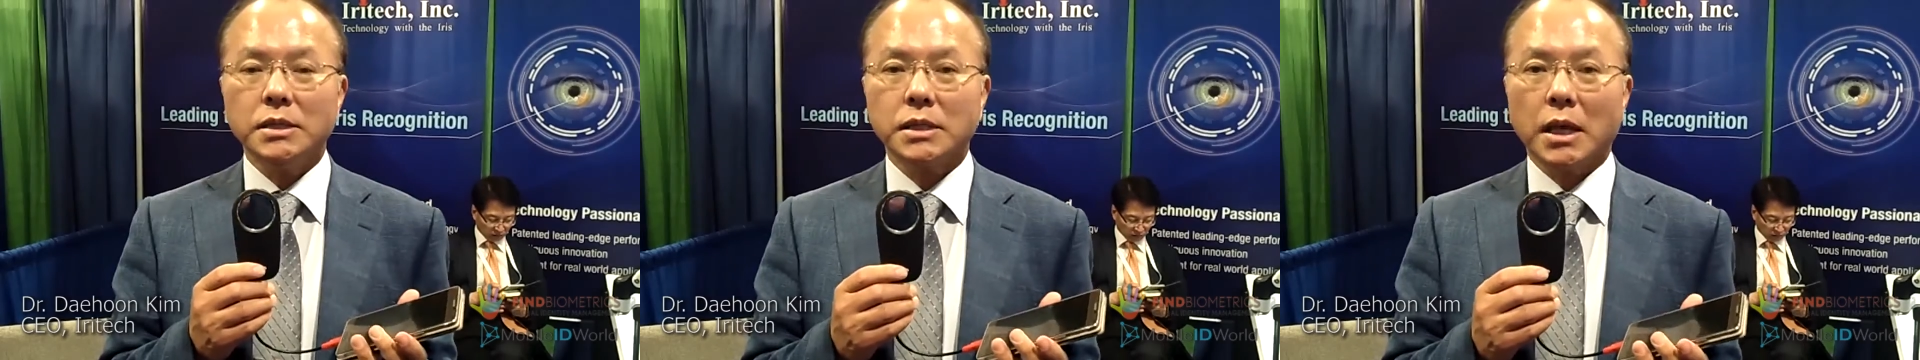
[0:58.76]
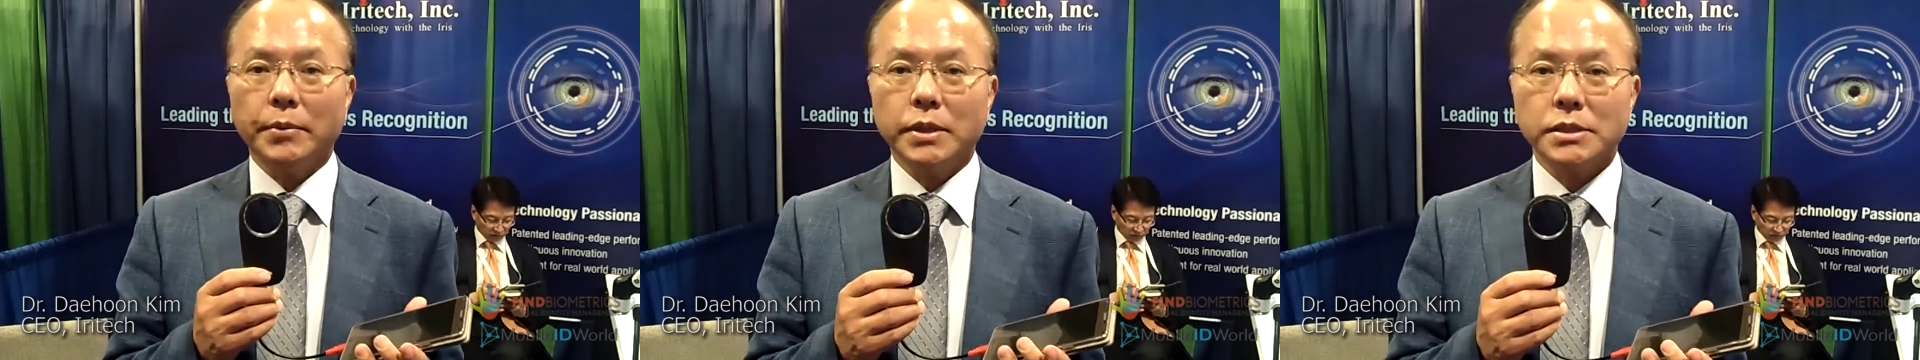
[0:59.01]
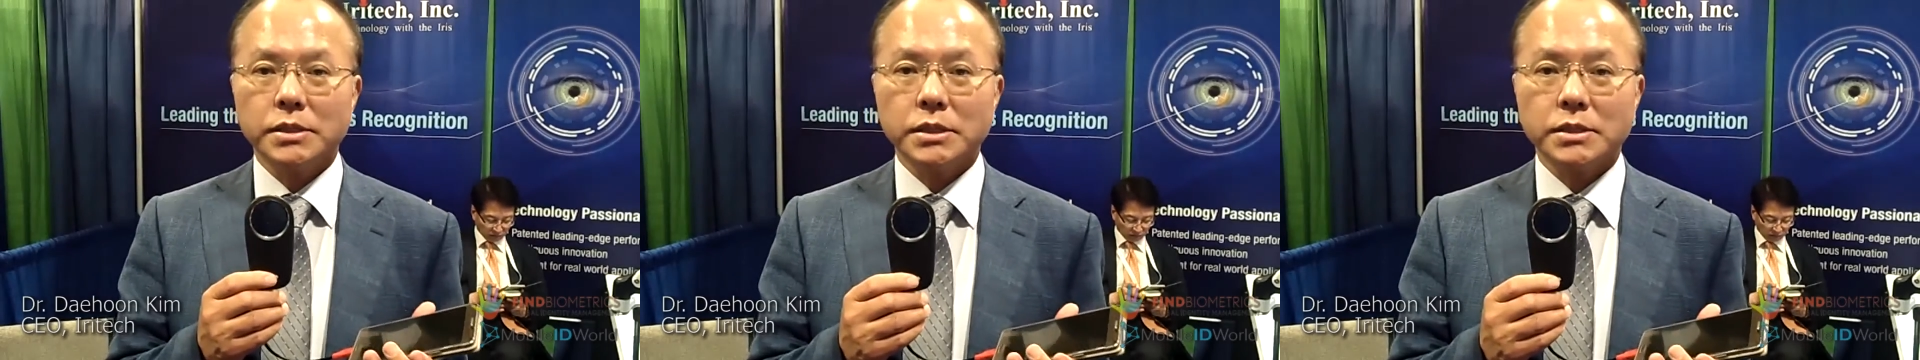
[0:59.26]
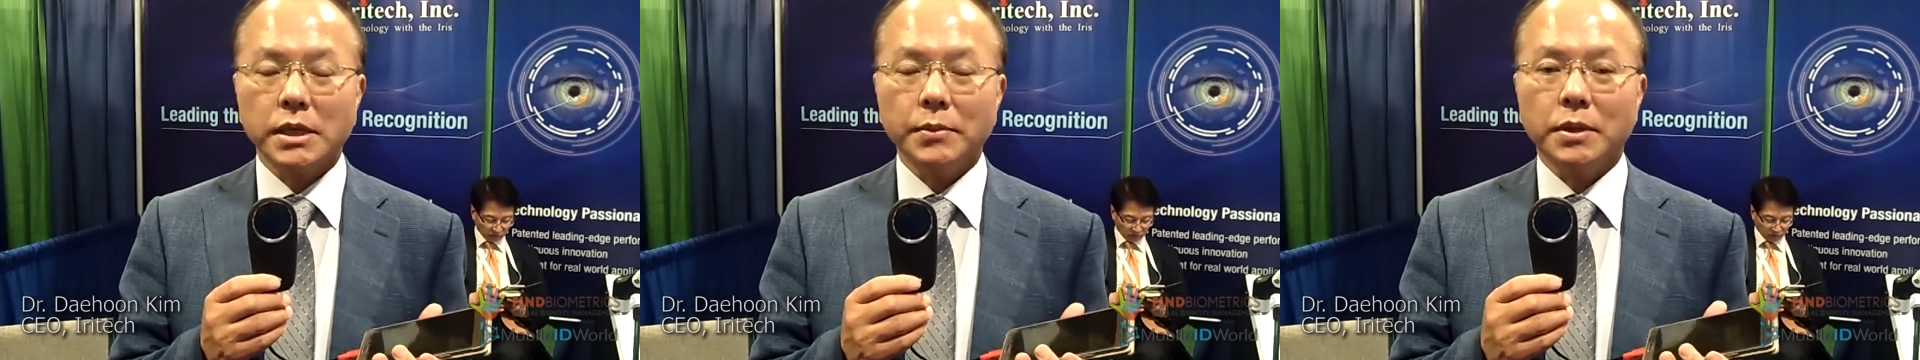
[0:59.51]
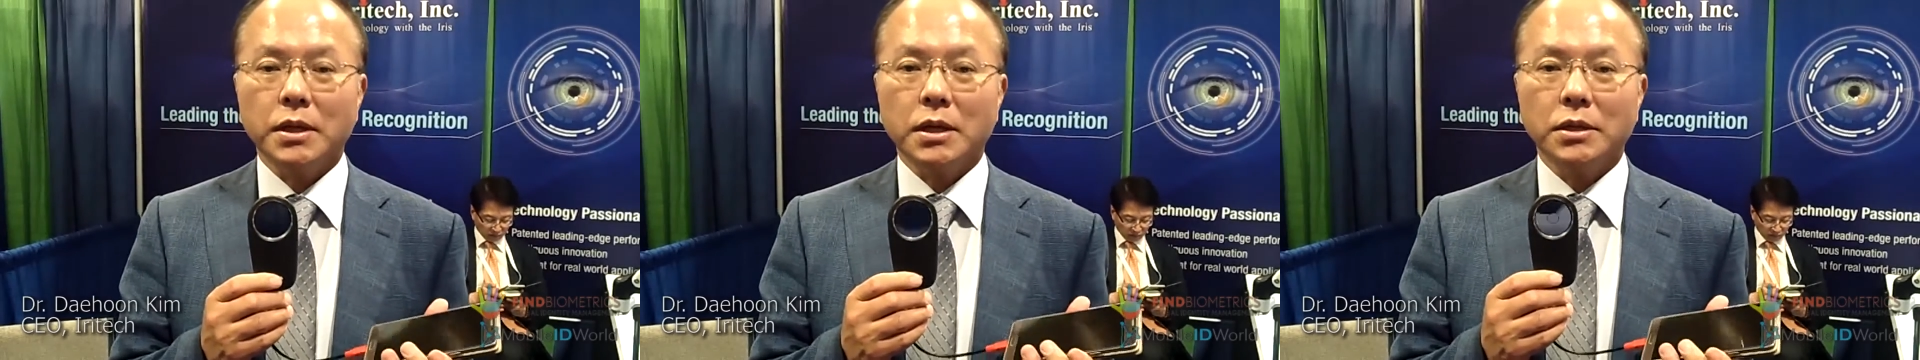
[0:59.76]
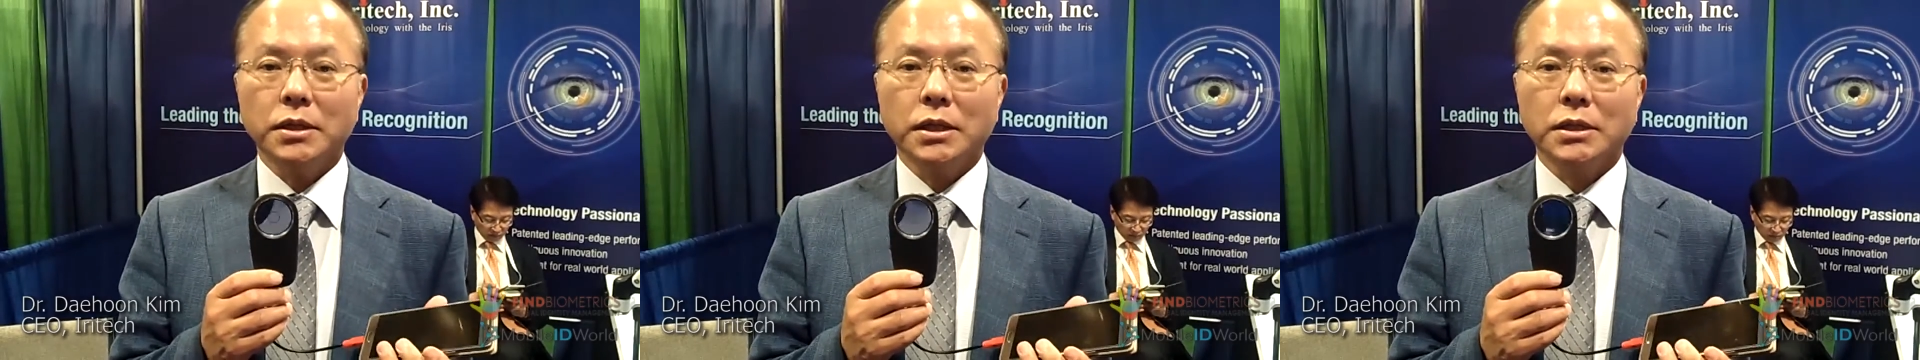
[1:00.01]
iris camera system
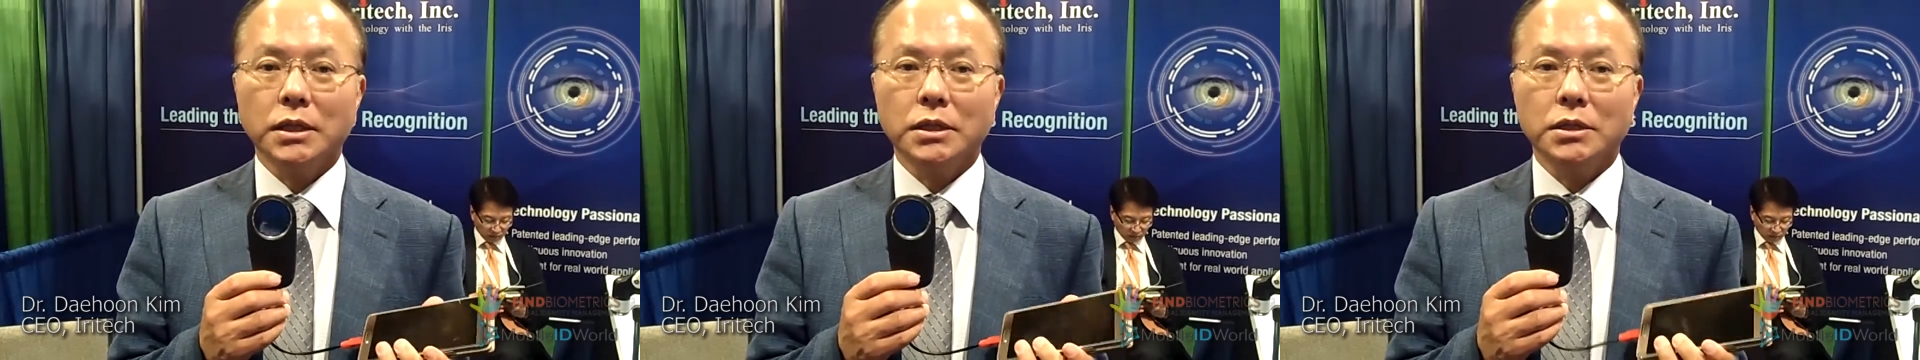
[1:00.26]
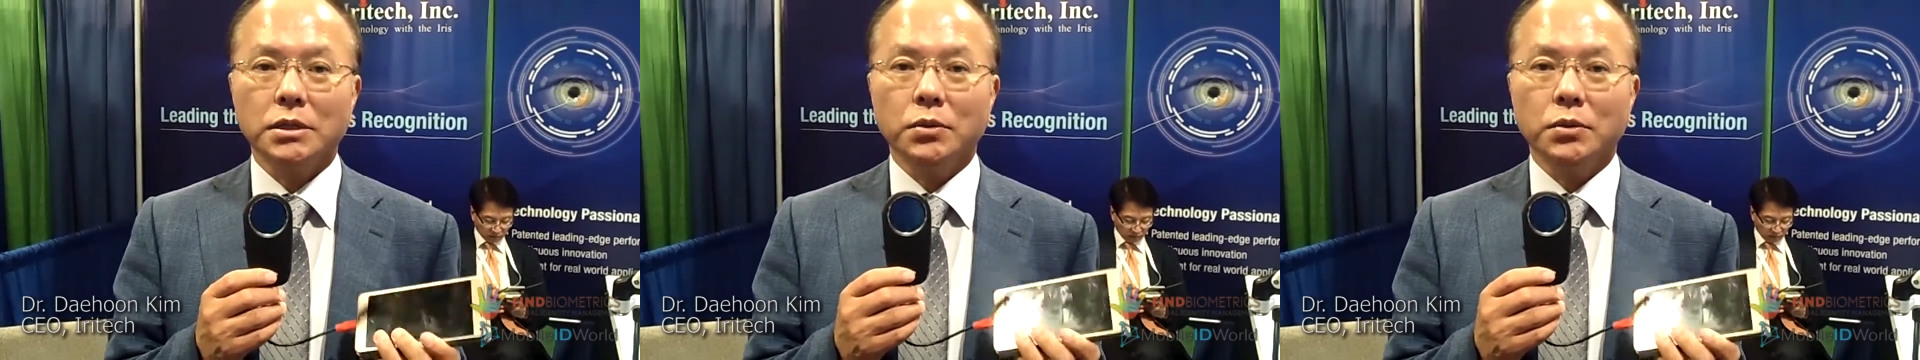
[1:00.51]
connected